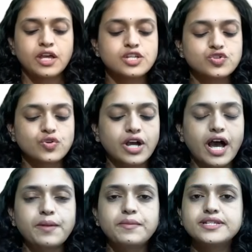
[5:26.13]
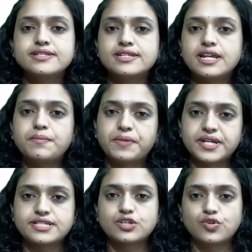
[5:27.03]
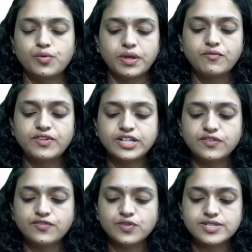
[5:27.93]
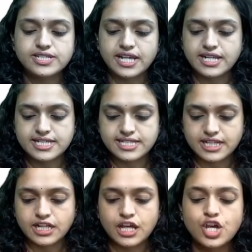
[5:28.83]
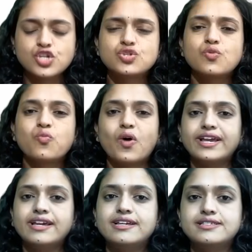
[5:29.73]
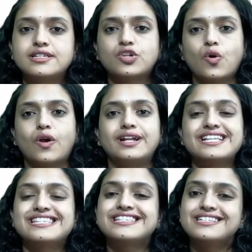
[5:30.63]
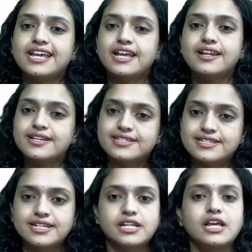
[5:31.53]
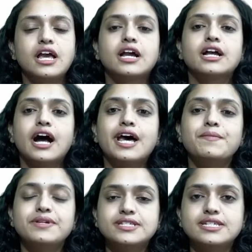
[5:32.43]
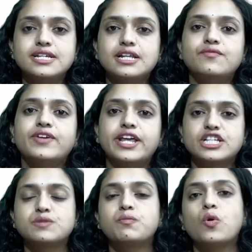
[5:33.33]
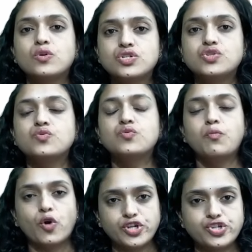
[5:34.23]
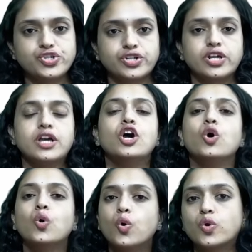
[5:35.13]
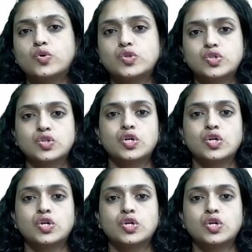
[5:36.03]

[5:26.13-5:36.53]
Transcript: So, carbon steel plus chromium will give you stainless steel. So, why is it called as stainless steel? Carbon steel, when exposed to moisture, corrodes.